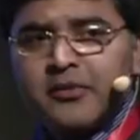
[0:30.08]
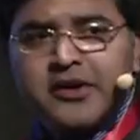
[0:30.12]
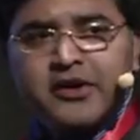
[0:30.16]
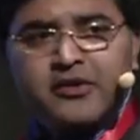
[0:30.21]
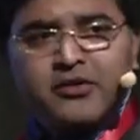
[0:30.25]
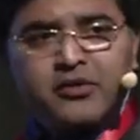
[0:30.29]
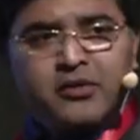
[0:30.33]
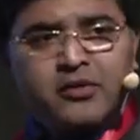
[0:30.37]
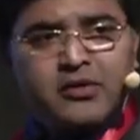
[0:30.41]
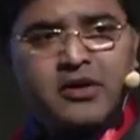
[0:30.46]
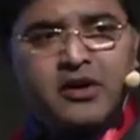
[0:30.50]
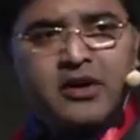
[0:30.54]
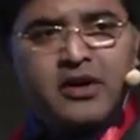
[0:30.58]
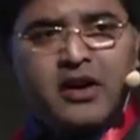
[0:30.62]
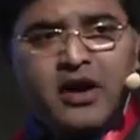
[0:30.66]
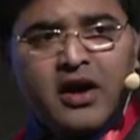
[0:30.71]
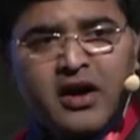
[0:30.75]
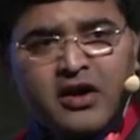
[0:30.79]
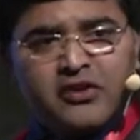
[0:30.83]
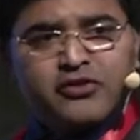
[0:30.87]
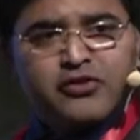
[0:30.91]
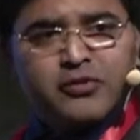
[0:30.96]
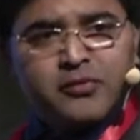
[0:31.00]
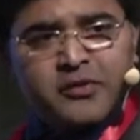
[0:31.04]
limited to the
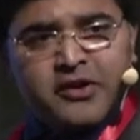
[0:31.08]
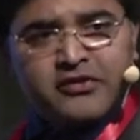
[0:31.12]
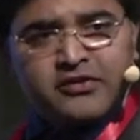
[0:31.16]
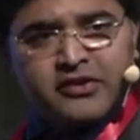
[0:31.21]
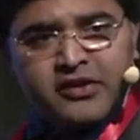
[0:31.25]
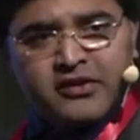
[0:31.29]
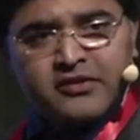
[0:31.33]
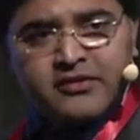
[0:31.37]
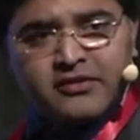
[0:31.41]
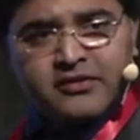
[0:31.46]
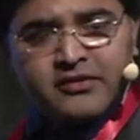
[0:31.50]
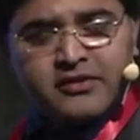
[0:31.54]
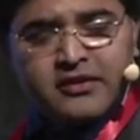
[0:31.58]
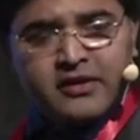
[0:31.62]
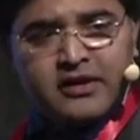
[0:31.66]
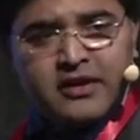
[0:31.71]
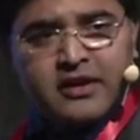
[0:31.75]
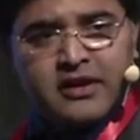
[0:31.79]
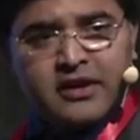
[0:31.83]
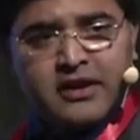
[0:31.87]
large merchants